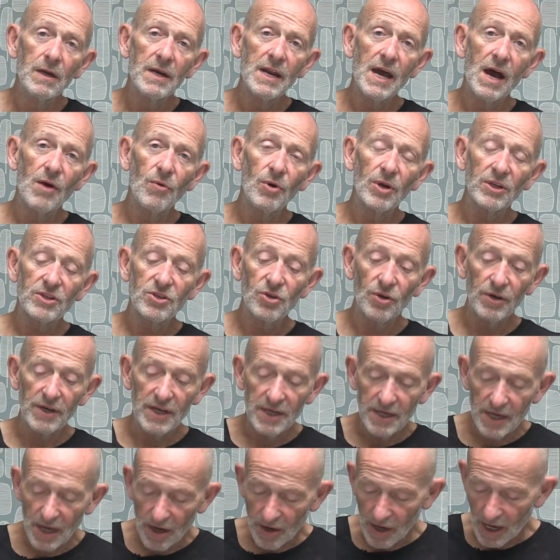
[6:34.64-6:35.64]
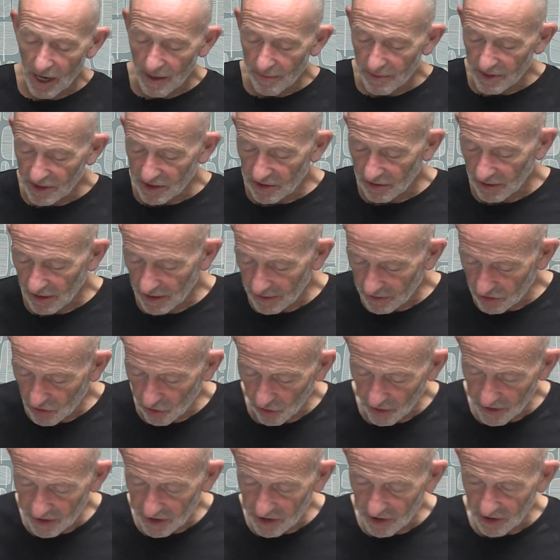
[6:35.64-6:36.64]
Now, I want to talk, you know, I was
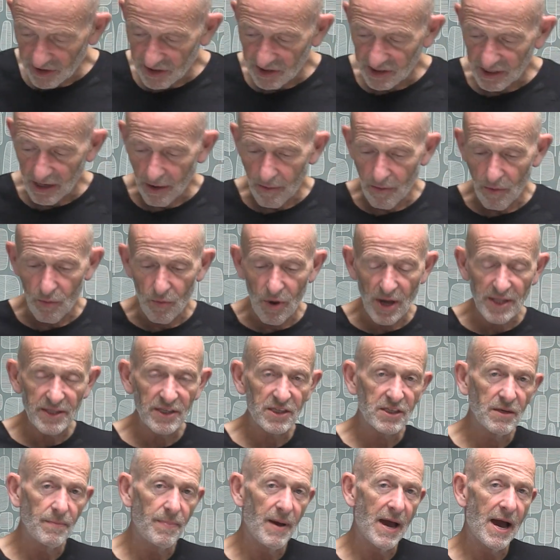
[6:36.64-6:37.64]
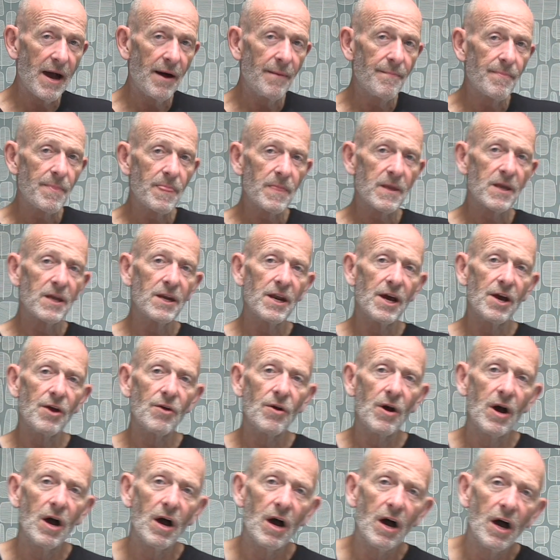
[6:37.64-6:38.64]
talking to someone once about, you
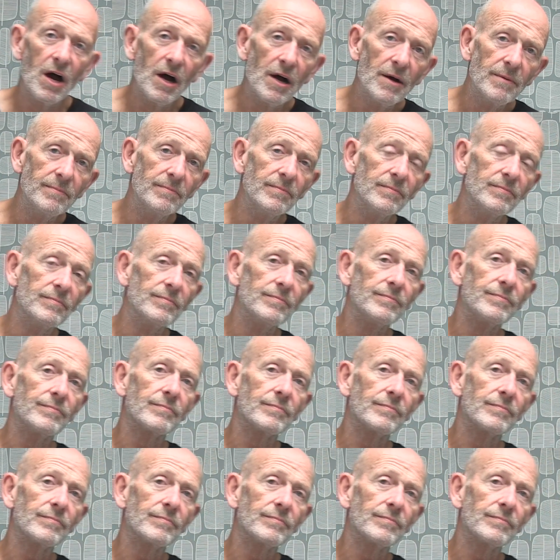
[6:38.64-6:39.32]
know,